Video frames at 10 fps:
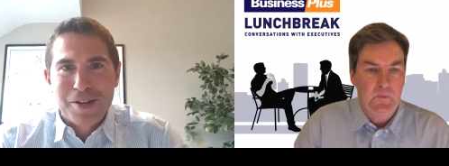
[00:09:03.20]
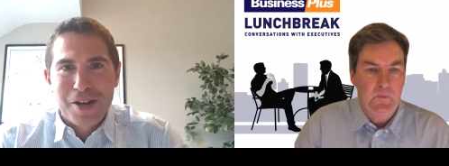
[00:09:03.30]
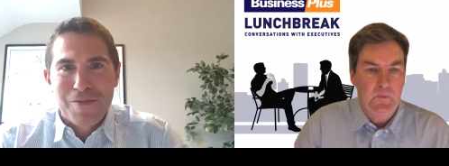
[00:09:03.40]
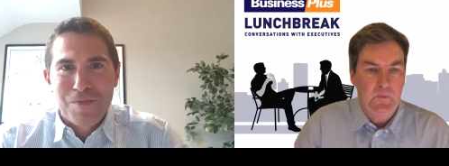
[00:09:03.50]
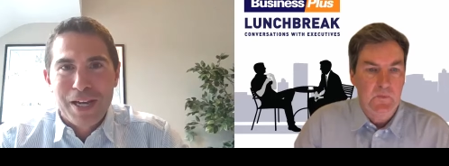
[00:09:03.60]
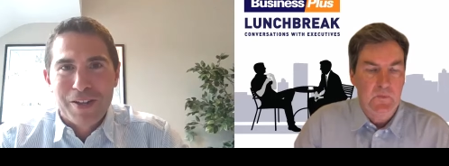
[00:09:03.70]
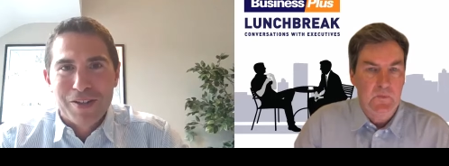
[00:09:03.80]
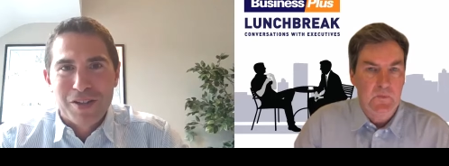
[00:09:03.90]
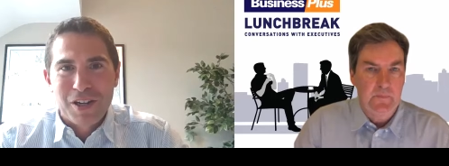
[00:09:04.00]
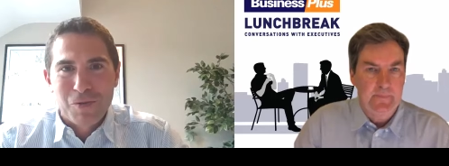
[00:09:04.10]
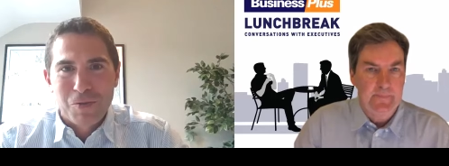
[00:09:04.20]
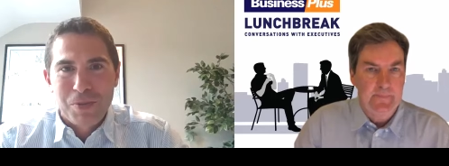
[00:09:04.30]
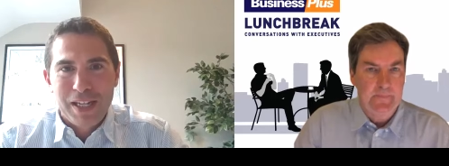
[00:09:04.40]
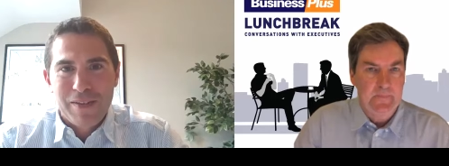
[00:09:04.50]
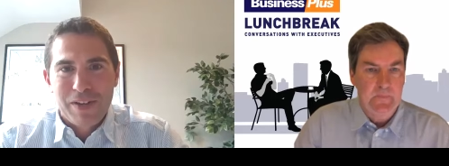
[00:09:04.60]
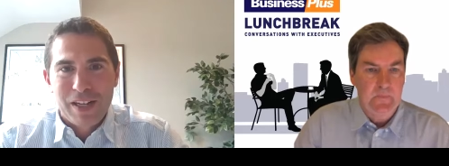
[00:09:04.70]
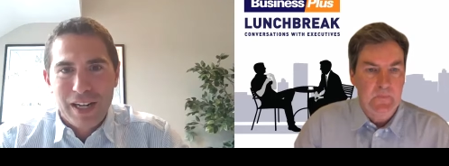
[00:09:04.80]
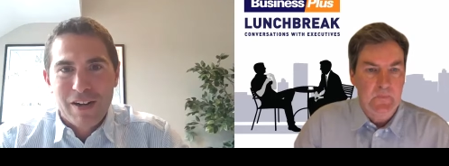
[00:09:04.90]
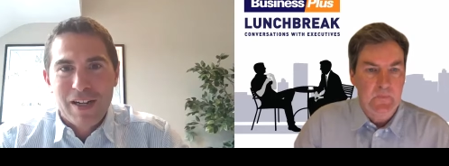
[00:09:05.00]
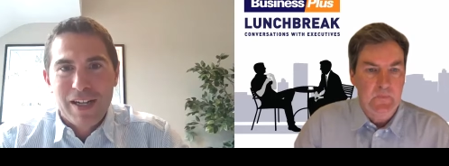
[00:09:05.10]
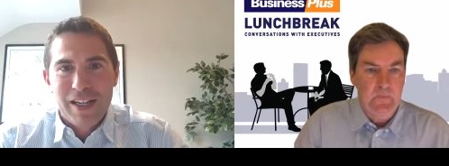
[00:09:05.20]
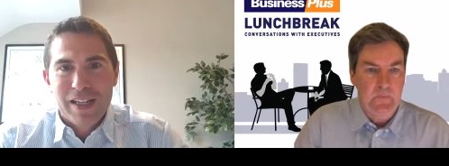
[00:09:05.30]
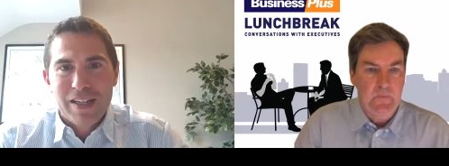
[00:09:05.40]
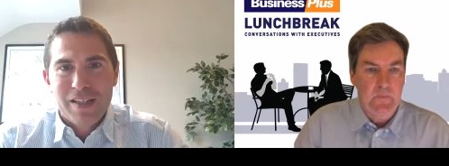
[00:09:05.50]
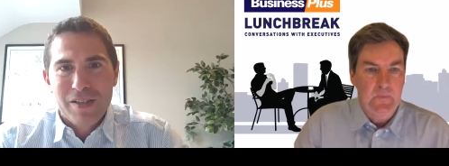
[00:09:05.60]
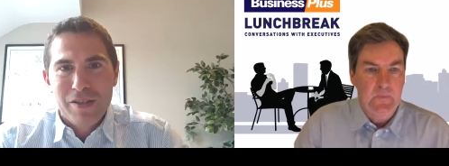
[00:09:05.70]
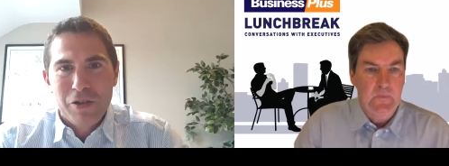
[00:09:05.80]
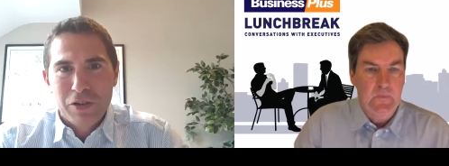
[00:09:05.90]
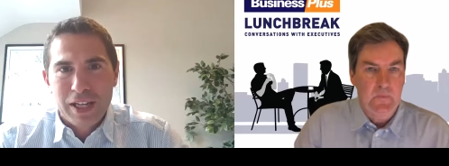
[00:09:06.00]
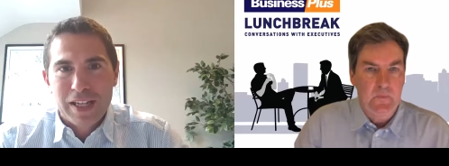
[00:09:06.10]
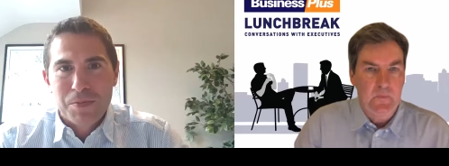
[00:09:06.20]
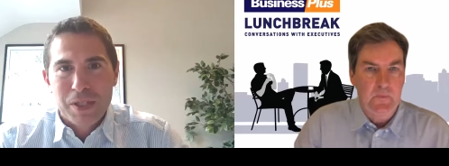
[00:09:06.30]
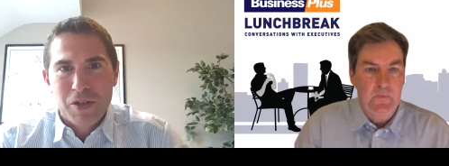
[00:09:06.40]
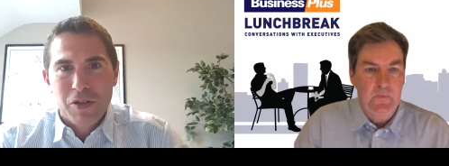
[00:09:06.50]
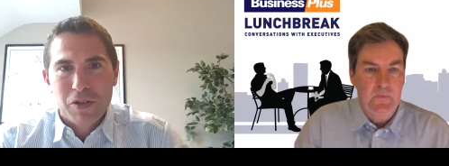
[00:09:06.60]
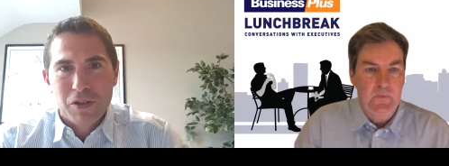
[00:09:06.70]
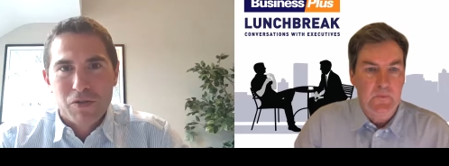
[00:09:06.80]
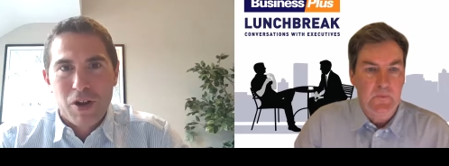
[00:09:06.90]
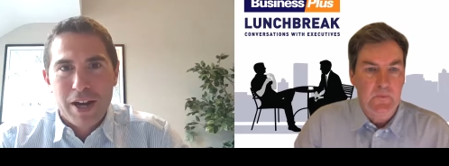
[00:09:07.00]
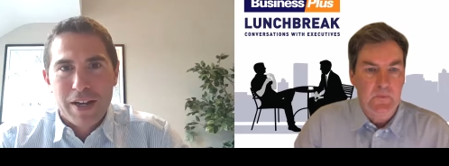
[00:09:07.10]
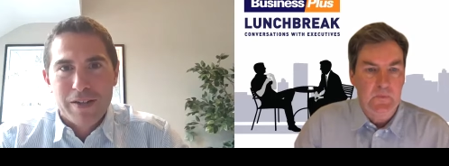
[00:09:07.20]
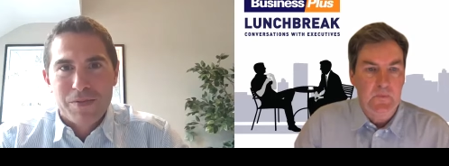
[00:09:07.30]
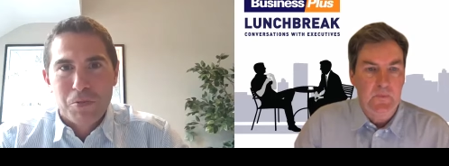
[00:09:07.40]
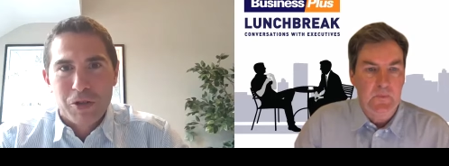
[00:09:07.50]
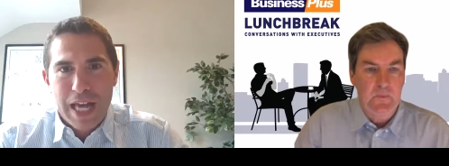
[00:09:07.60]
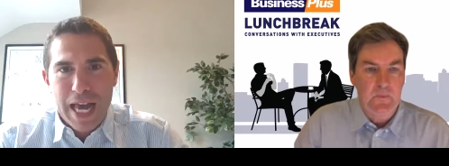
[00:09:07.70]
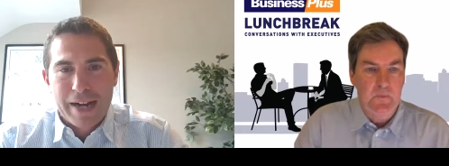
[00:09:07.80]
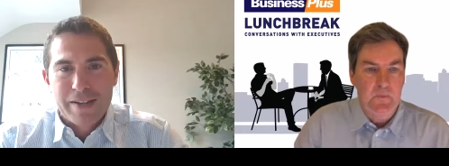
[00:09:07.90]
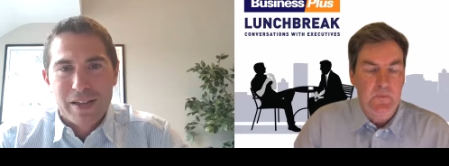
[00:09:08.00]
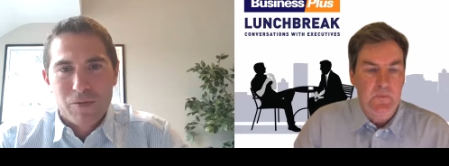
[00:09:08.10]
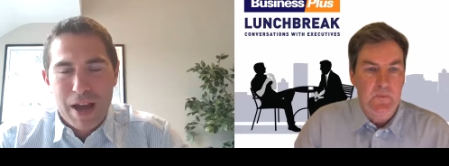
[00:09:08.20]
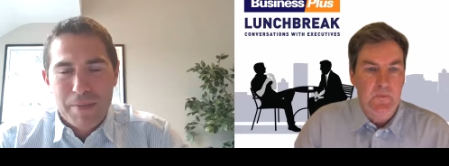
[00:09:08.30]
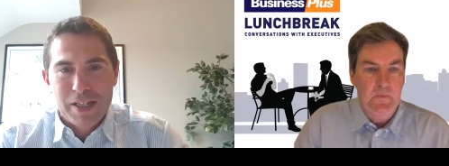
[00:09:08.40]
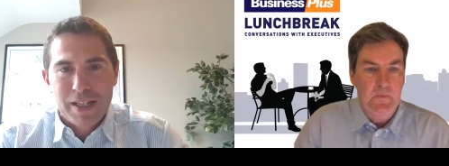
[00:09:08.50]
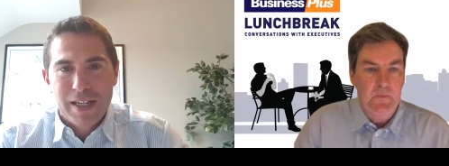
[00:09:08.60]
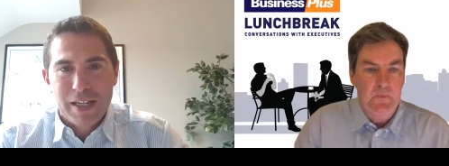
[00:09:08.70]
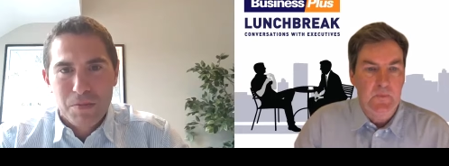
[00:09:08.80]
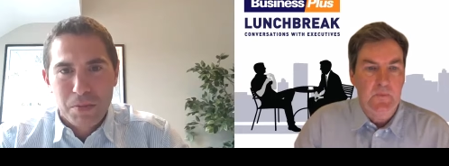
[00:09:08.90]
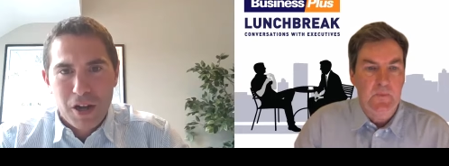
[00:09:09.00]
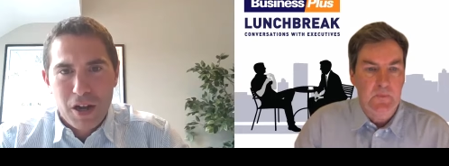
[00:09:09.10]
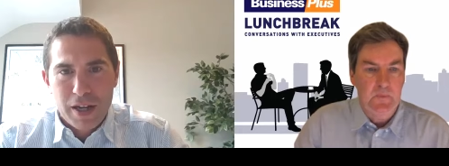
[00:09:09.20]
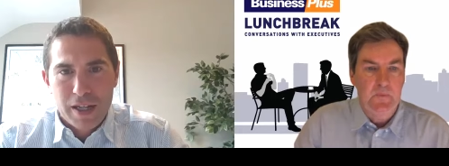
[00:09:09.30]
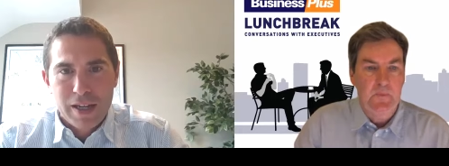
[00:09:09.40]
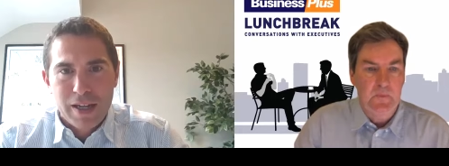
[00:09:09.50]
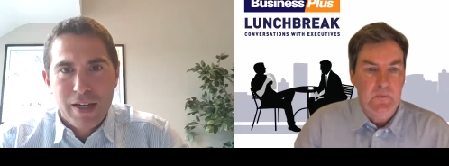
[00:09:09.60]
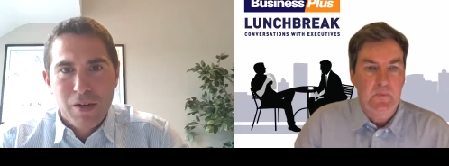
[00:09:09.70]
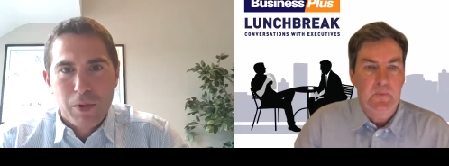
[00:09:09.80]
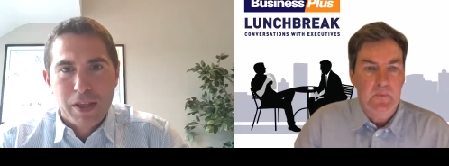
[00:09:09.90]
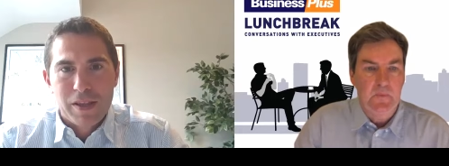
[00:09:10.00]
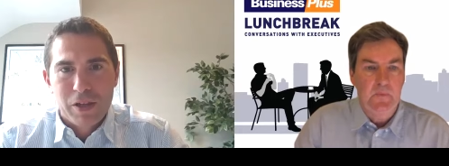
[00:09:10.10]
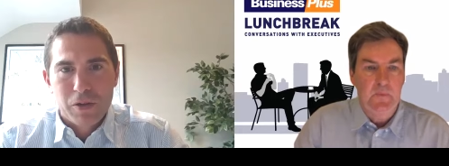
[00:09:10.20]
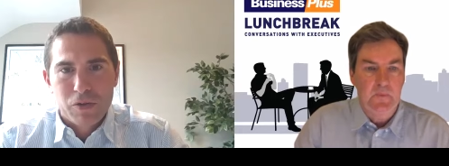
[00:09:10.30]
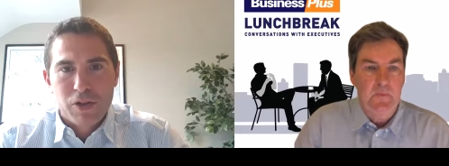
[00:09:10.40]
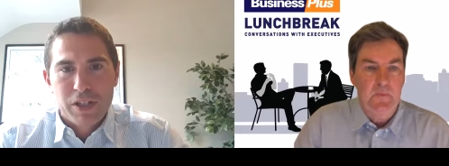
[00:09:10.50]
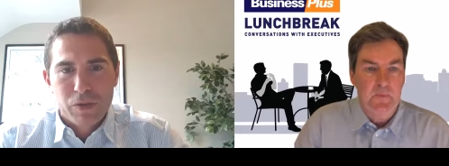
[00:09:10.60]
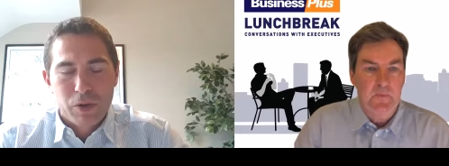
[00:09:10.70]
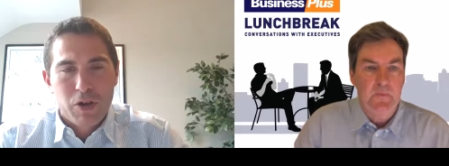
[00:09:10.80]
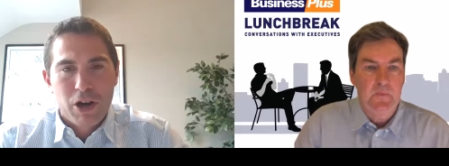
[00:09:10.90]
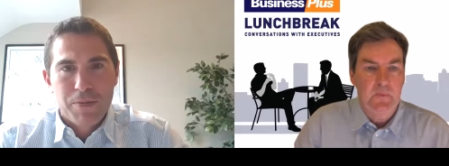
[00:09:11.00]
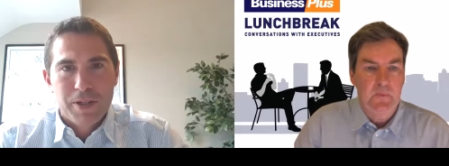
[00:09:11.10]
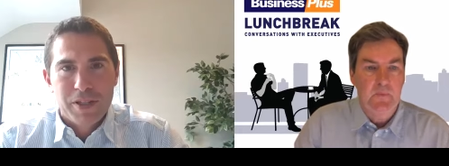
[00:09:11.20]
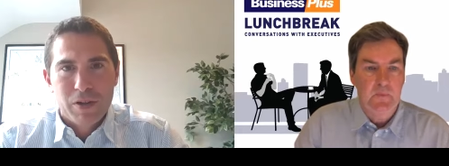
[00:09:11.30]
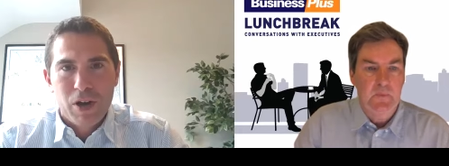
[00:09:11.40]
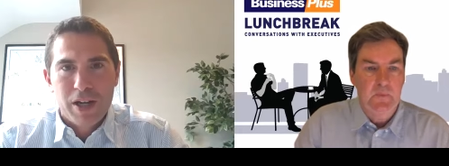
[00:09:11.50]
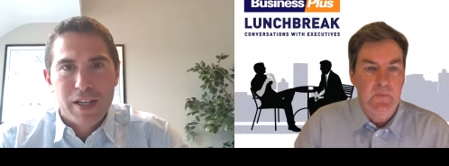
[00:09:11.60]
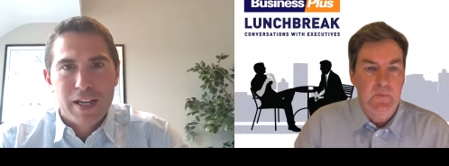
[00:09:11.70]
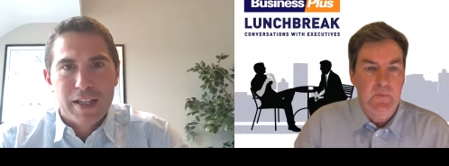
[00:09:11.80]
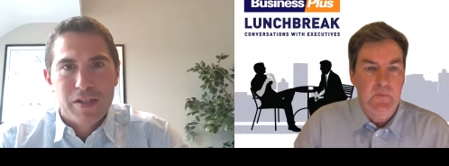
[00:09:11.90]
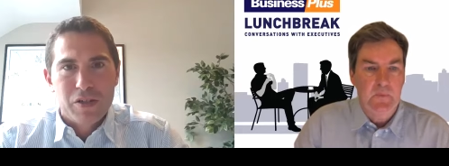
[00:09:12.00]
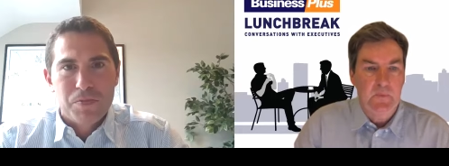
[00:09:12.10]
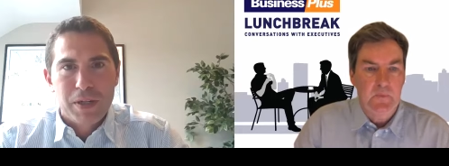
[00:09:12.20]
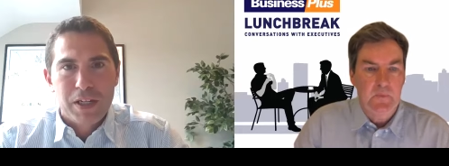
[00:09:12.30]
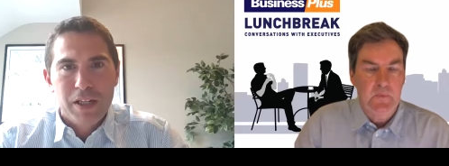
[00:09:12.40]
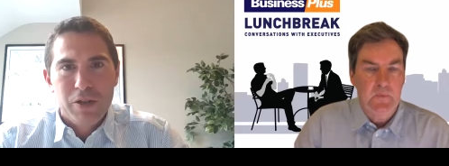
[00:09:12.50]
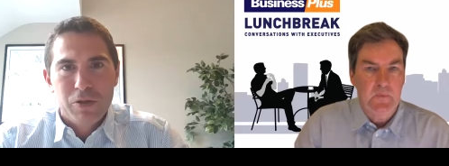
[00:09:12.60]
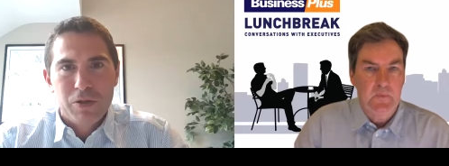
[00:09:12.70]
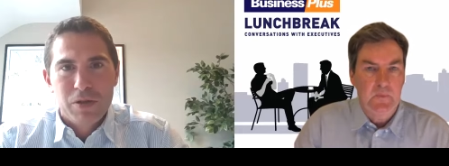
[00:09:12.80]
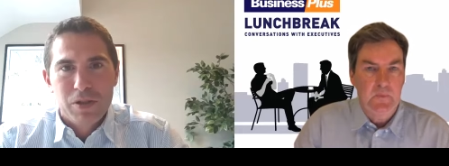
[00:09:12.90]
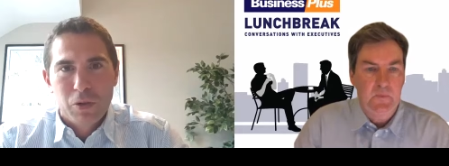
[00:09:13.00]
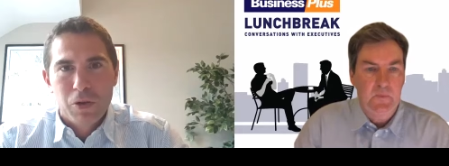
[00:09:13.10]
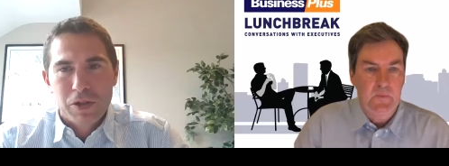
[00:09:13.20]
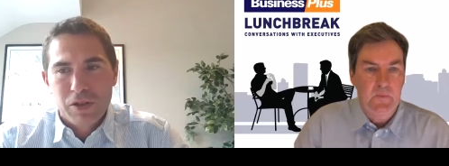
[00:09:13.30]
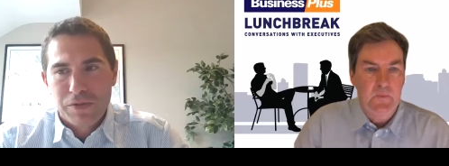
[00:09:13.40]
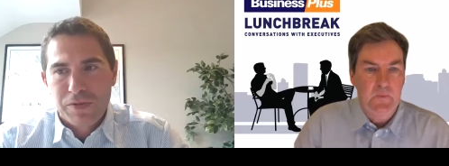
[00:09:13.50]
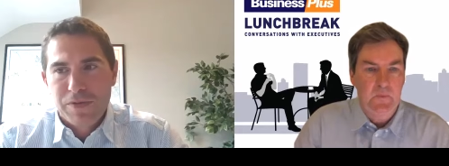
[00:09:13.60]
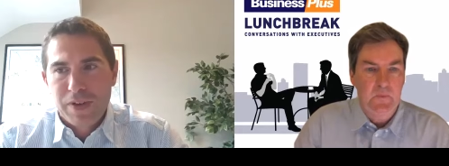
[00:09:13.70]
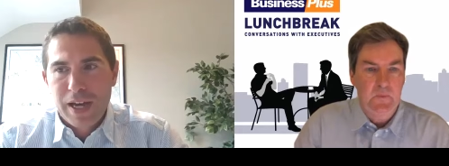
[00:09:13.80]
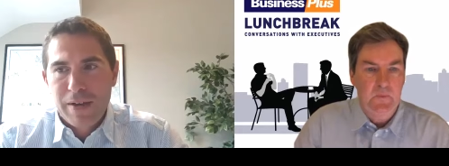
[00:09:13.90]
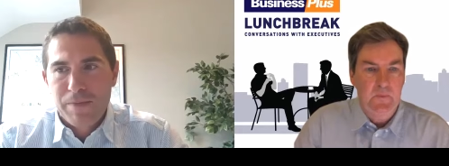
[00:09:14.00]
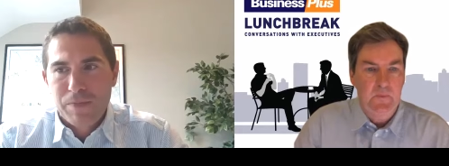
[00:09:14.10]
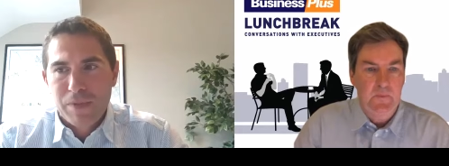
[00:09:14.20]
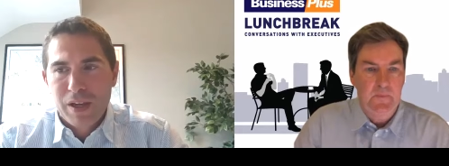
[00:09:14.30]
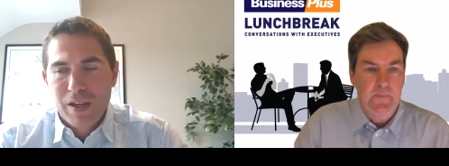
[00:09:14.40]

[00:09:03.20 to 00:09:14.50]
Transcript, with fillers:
Speaker 1: kind of big concern would be if clearly nothing has been done to try and protect and remedy and comply with those stringent requirements. And you're right, Nick, it's just been a huge source of, um,